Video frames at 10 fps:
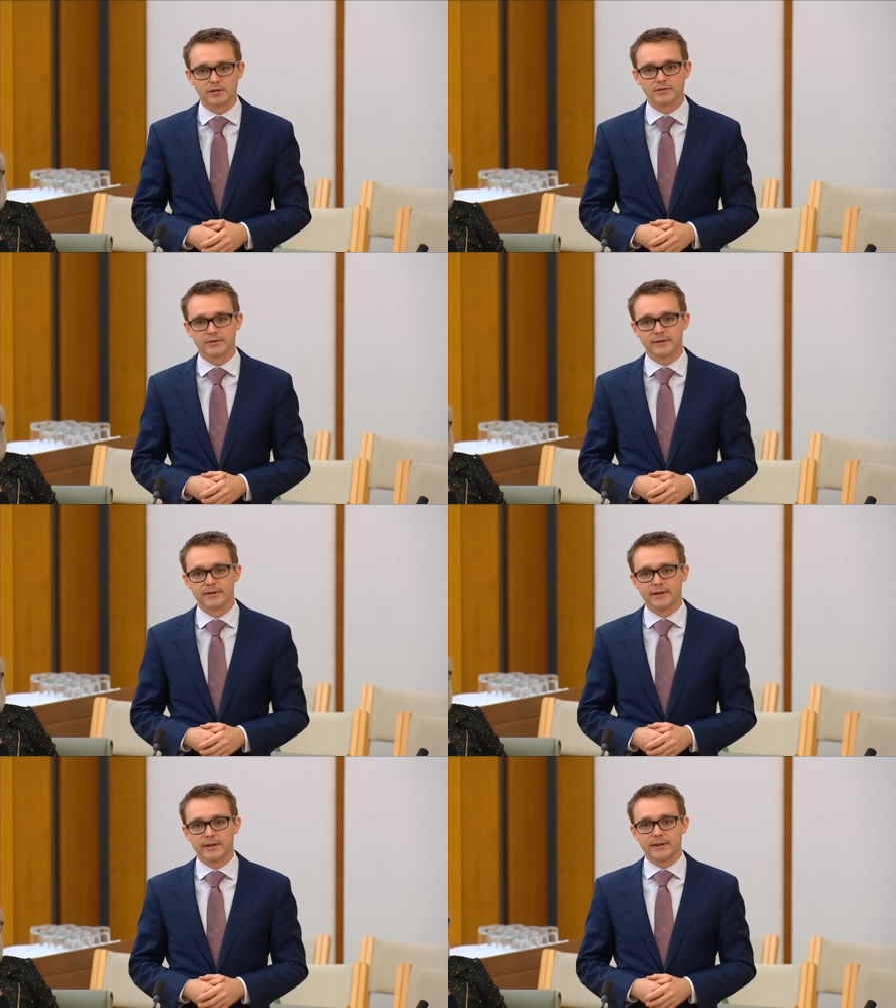And uh,
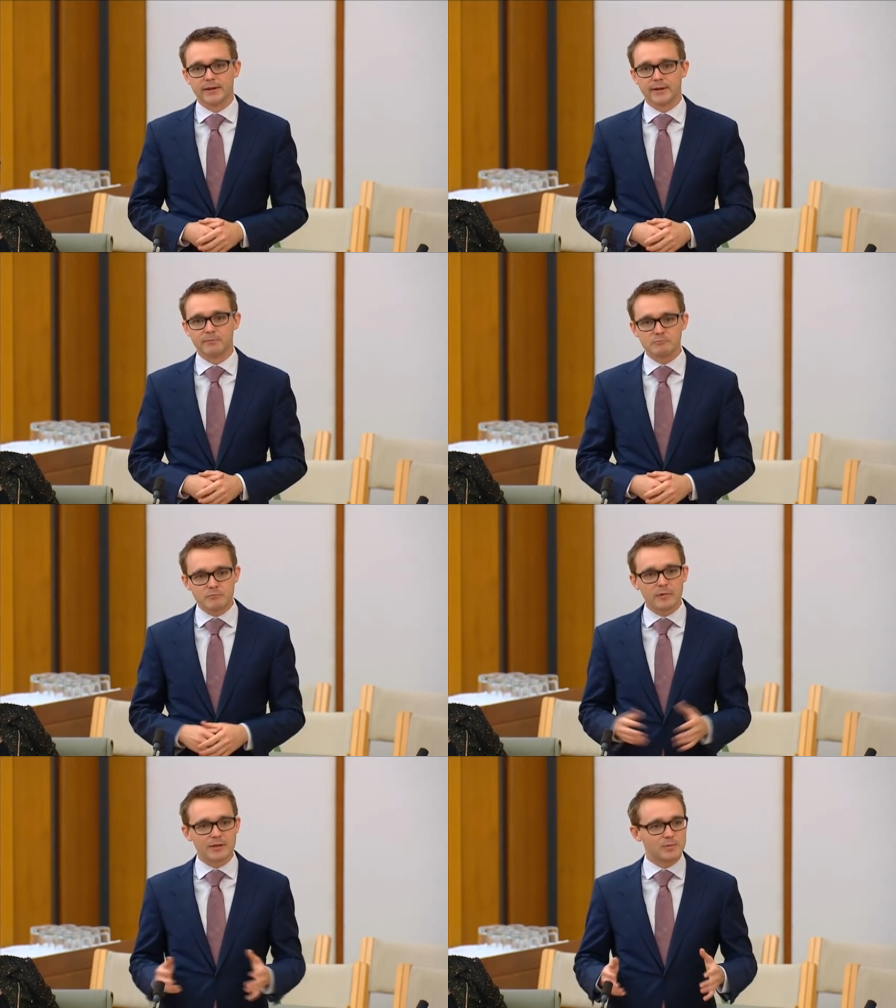uh,
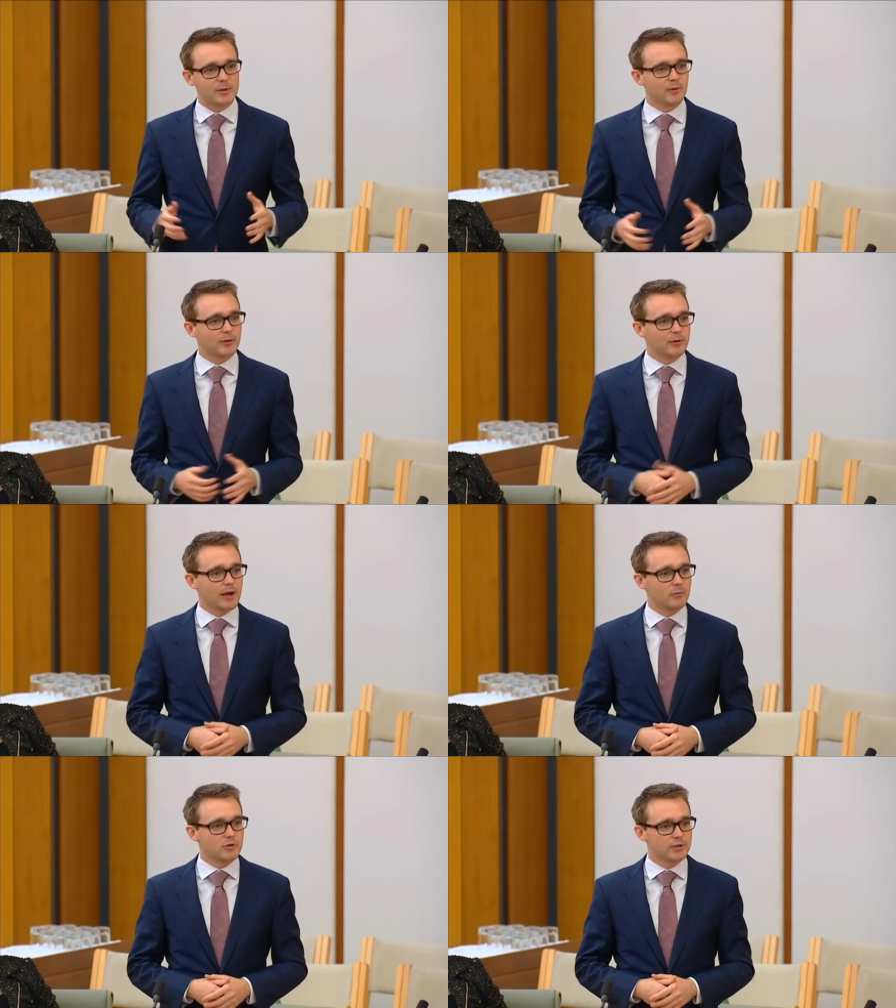as people on the
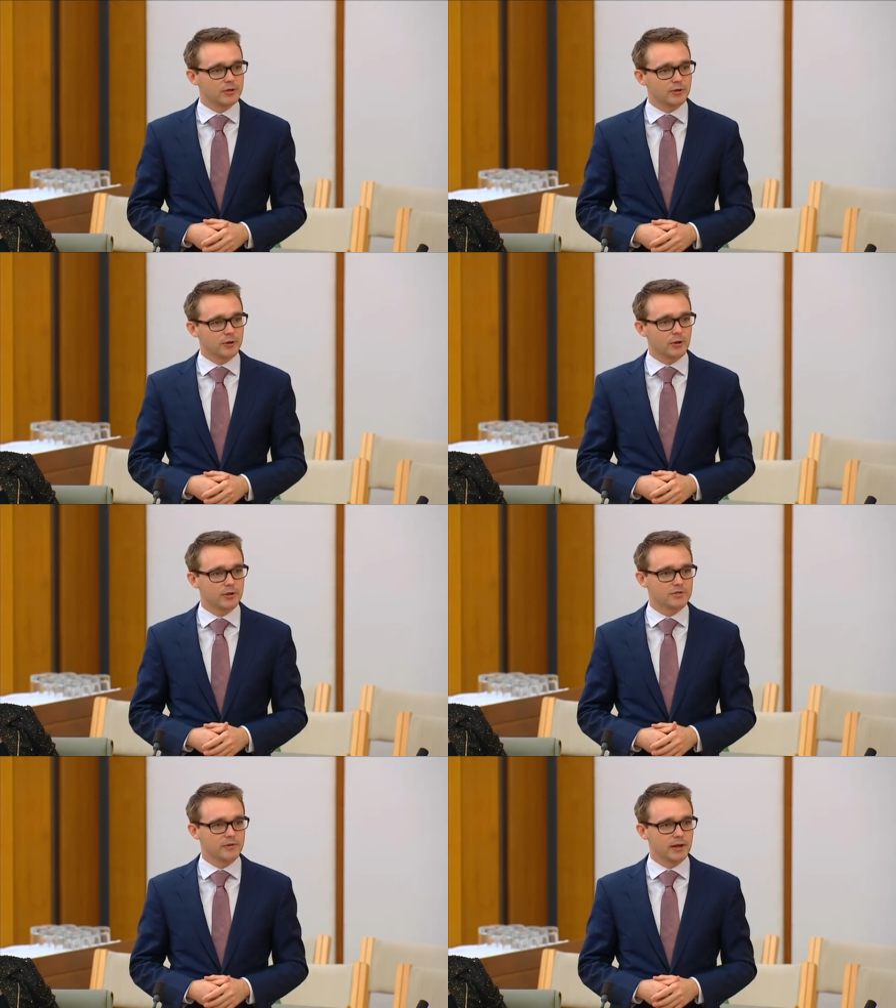ground will tell you, the
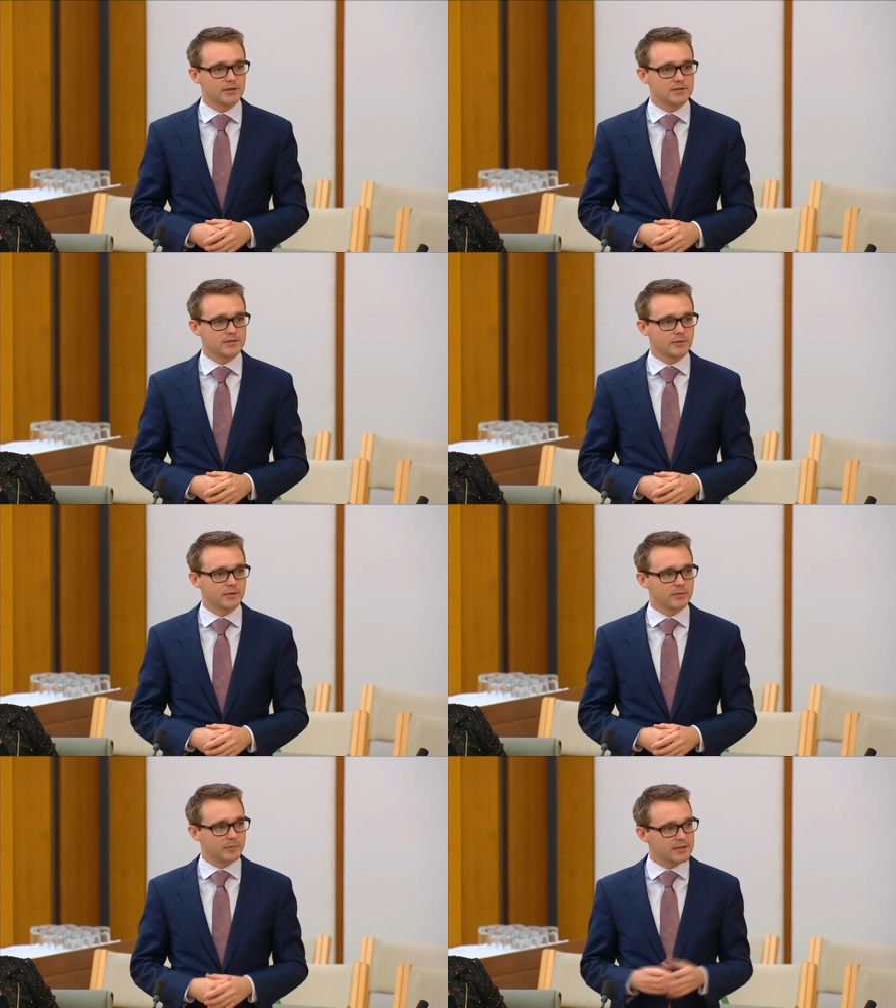Kurdish fighters are some of
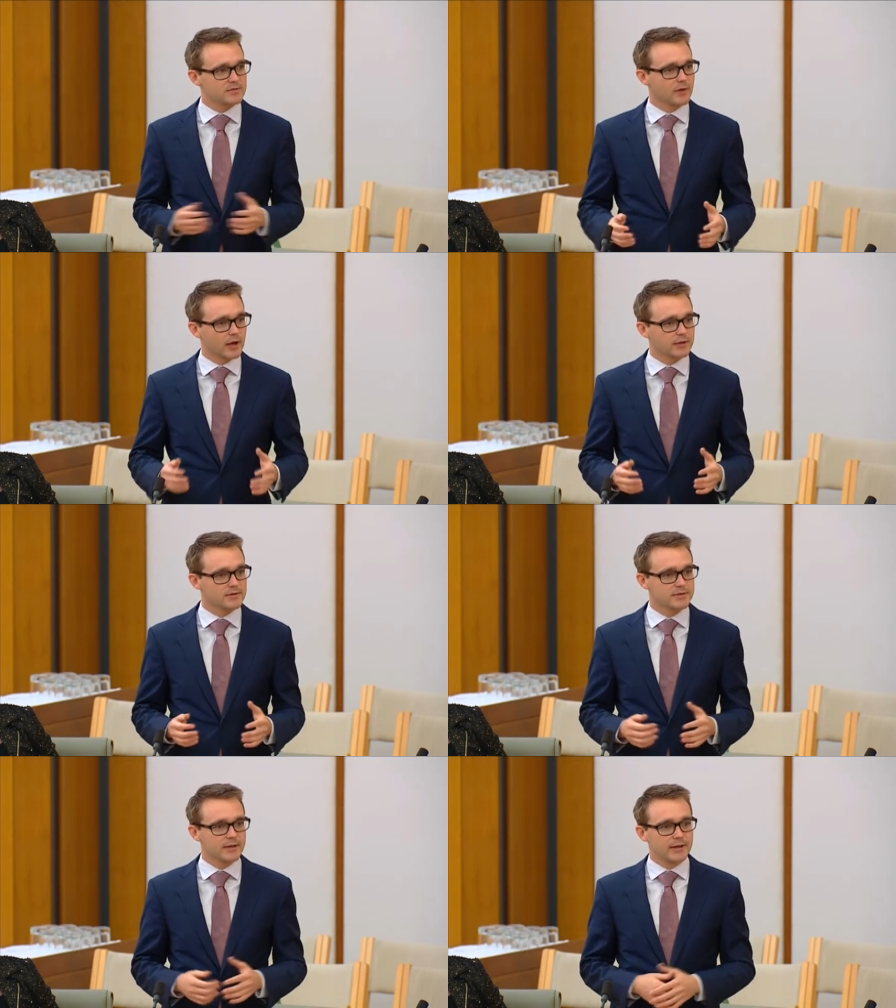the best
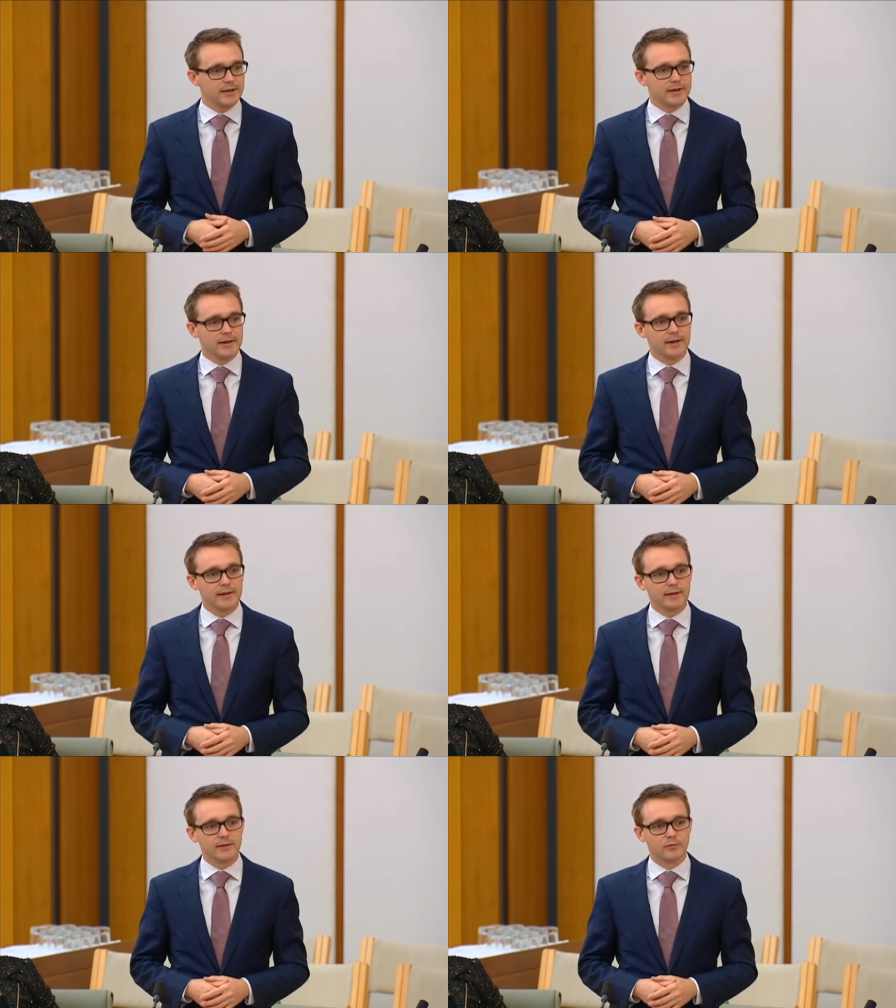fighters uh,
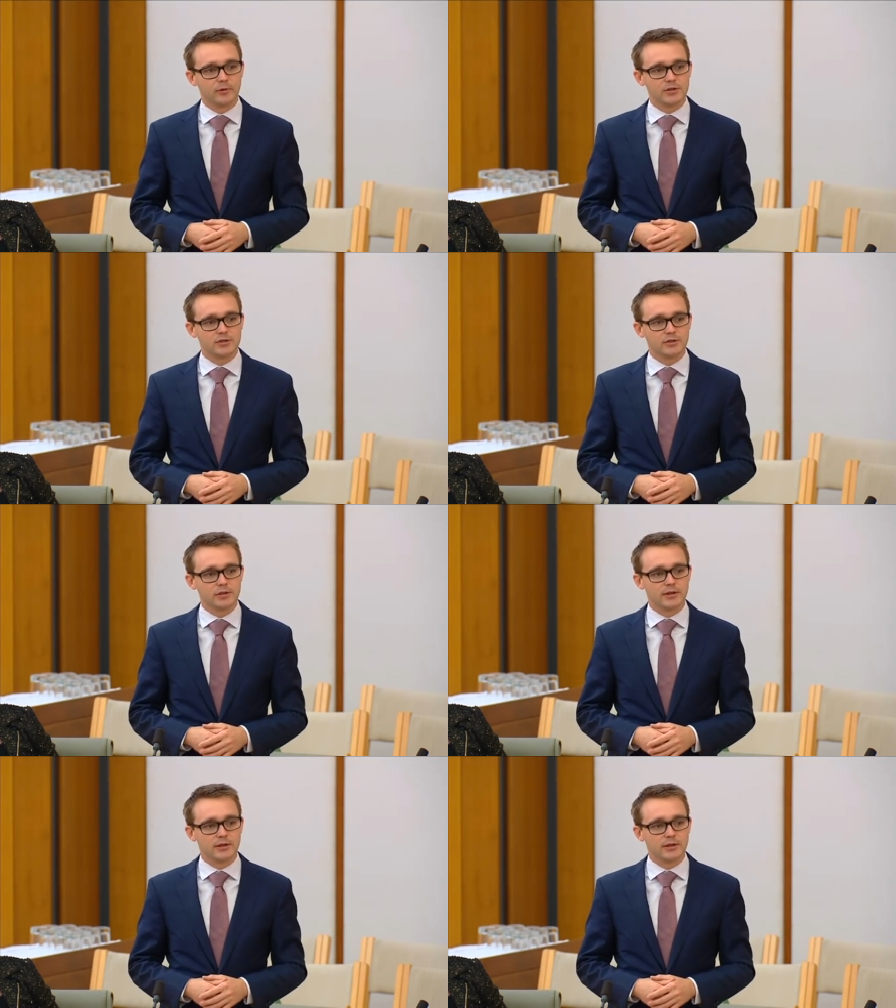in the region.